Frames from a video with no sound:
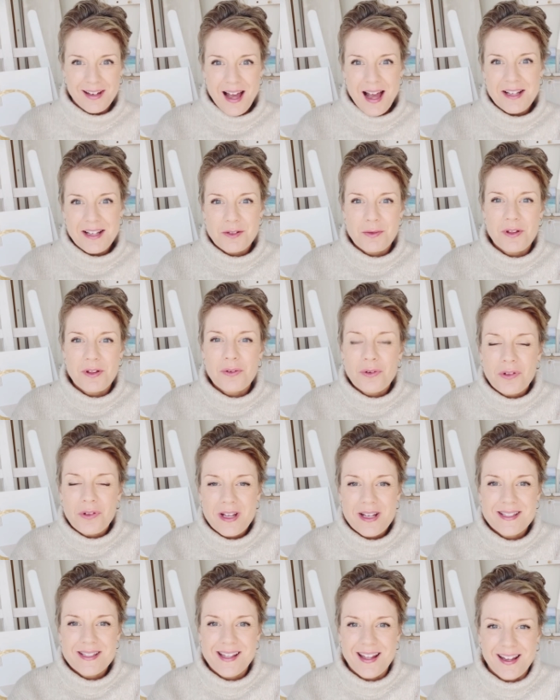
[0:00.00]
as with all
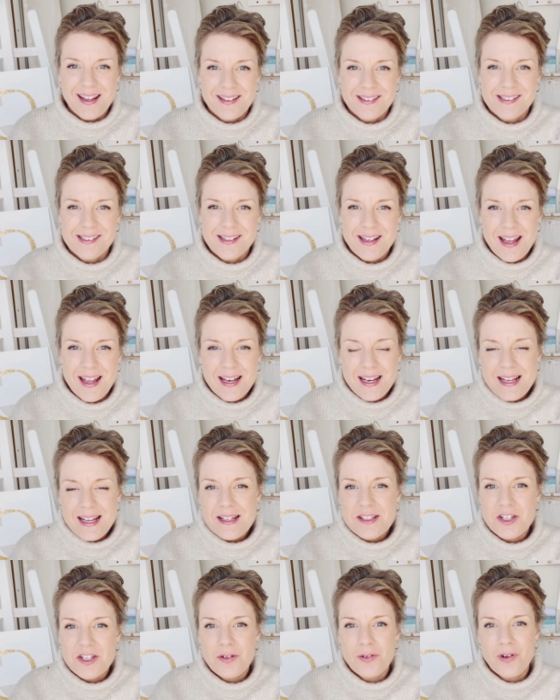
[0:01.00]
these things, it
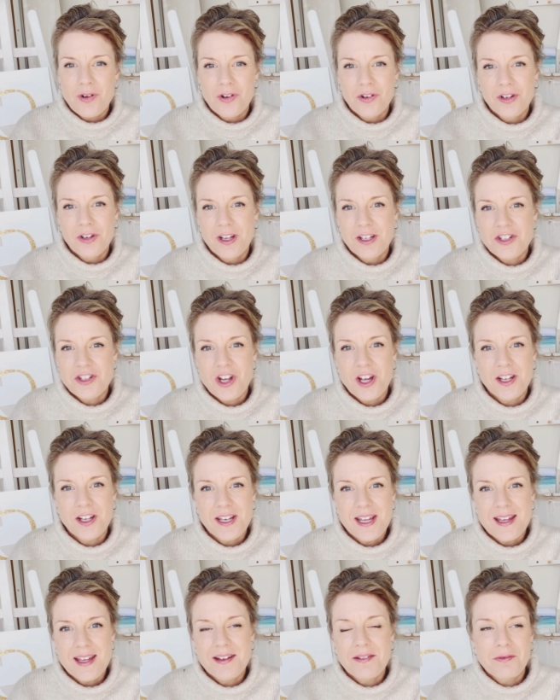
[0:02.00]
leads you on a
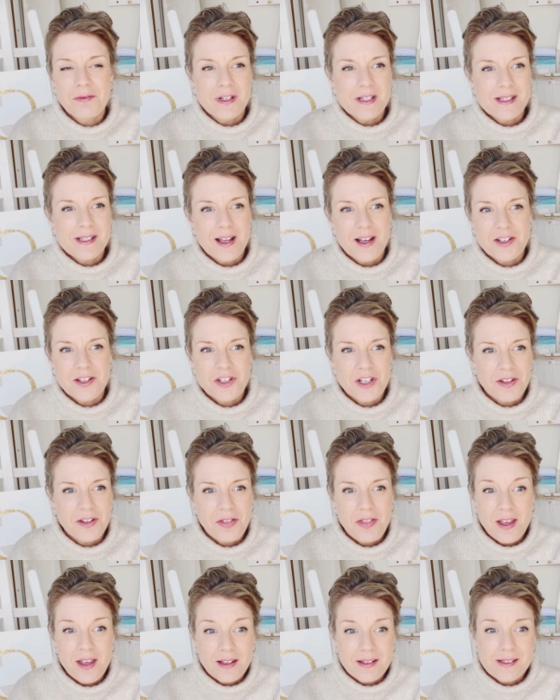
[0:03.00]
journey researching
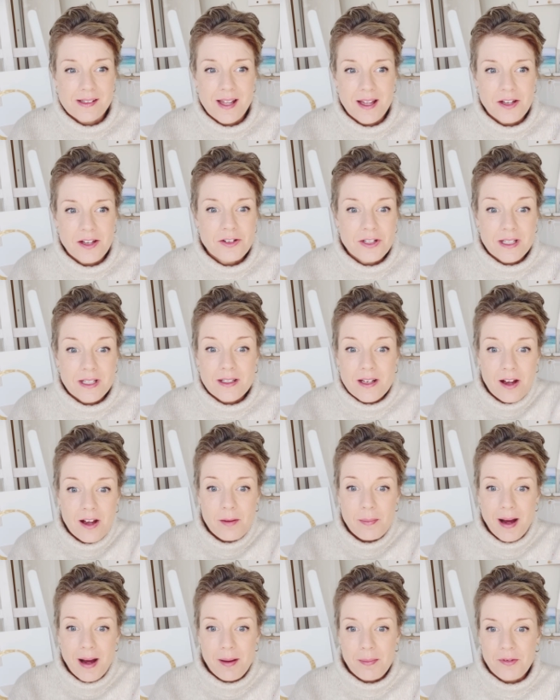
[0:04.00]
things that you didn't know
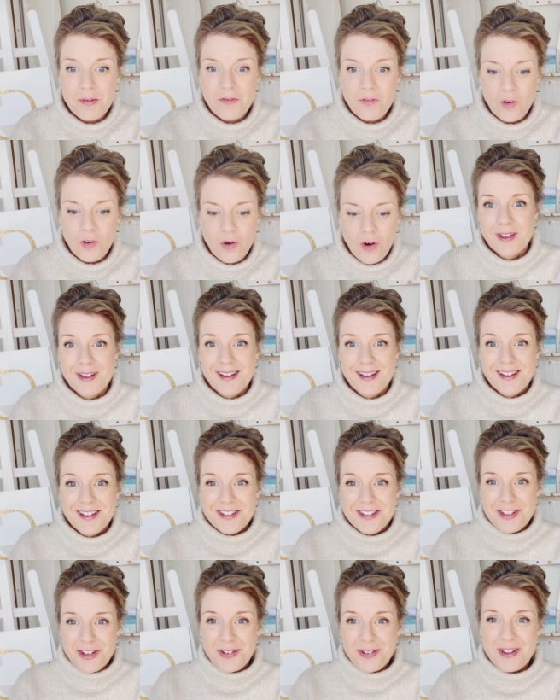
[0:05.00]
about before.
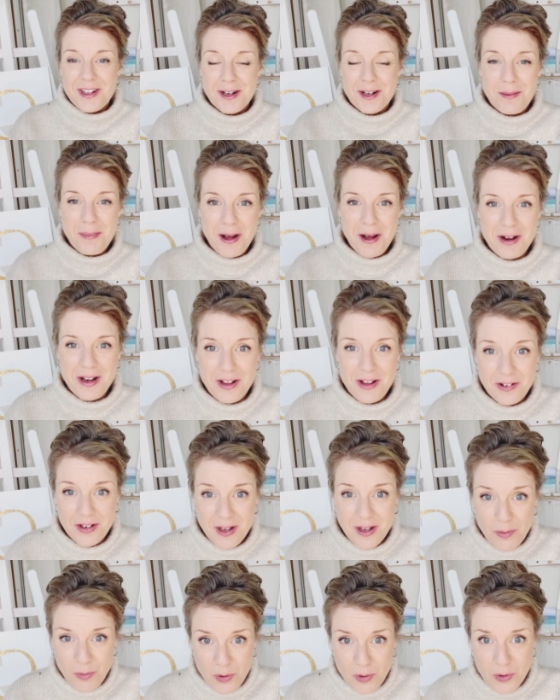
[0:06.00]
During the
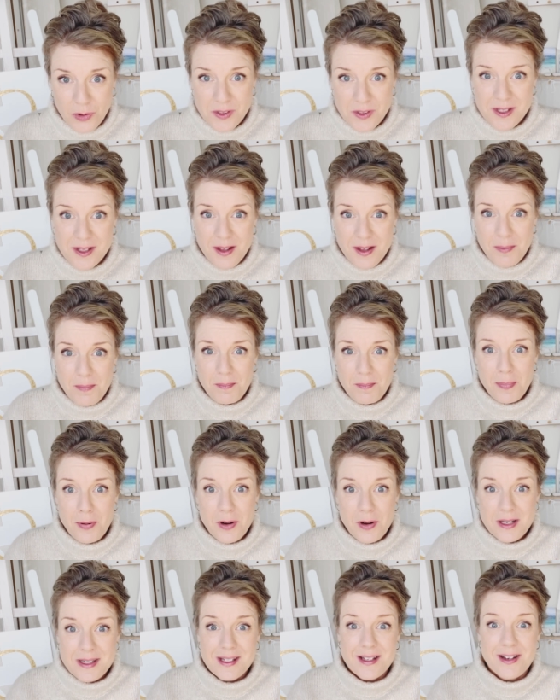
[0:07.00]
Napoleonic Wars, the
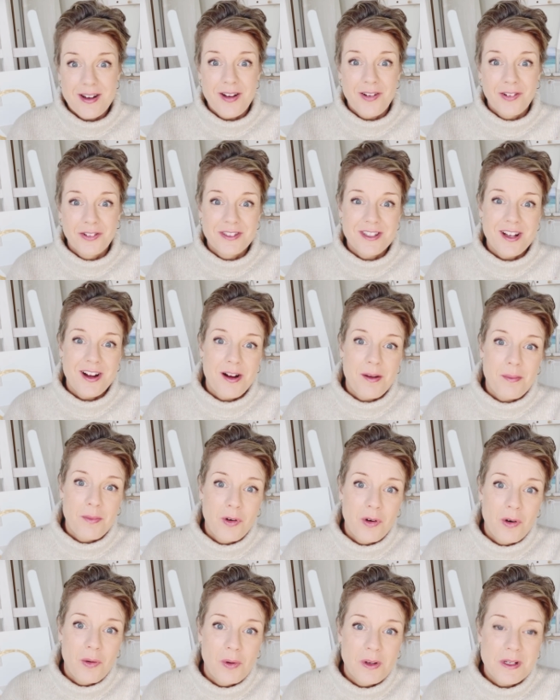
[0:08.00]
prison on
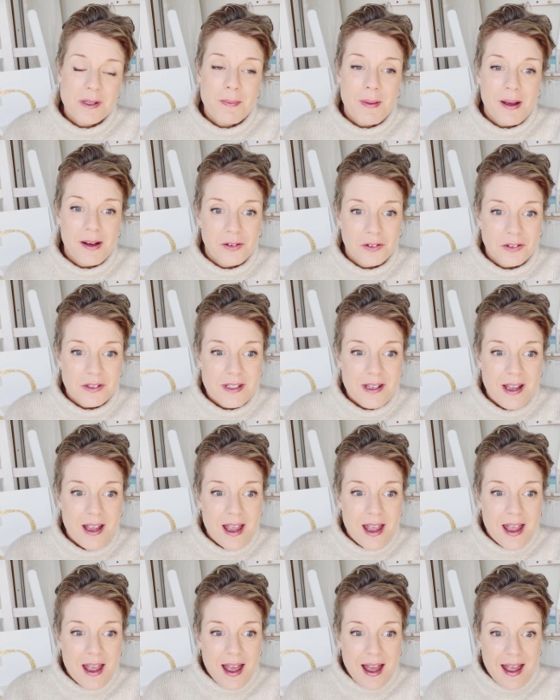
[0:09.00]
Dartmoor was built
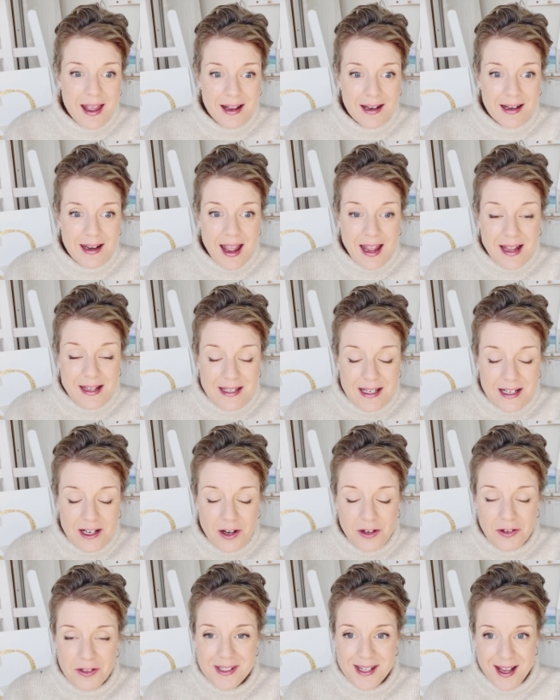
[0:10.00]
in
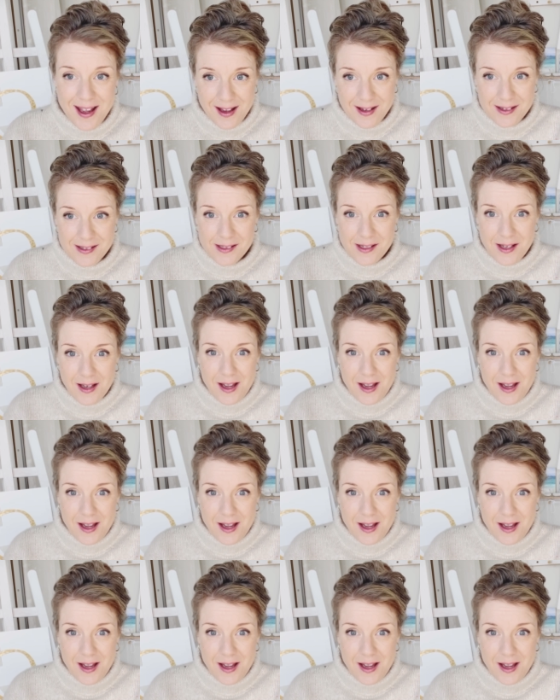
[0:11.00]
1806